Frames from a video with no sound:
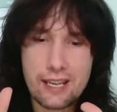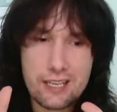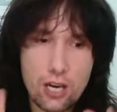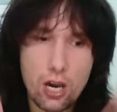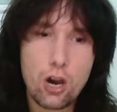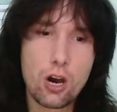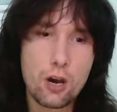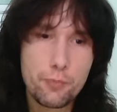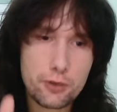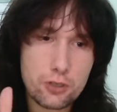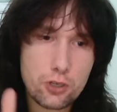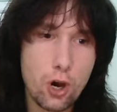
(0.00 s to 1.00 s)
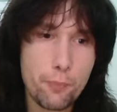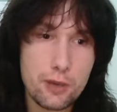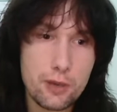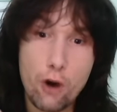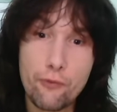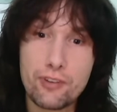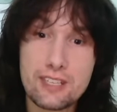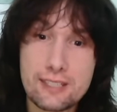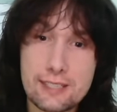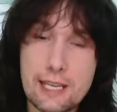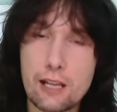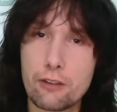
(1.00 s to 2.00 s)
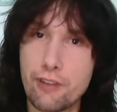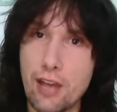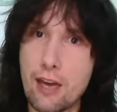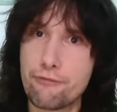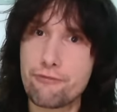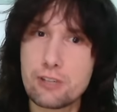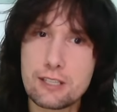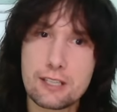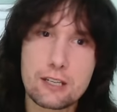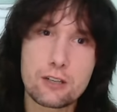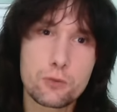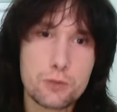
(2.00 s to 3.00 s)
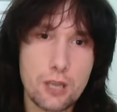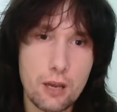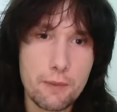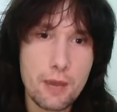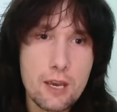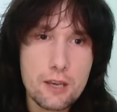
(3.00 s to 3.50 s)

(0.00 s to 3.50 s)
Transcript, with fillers: a carbon copy of itself every single time.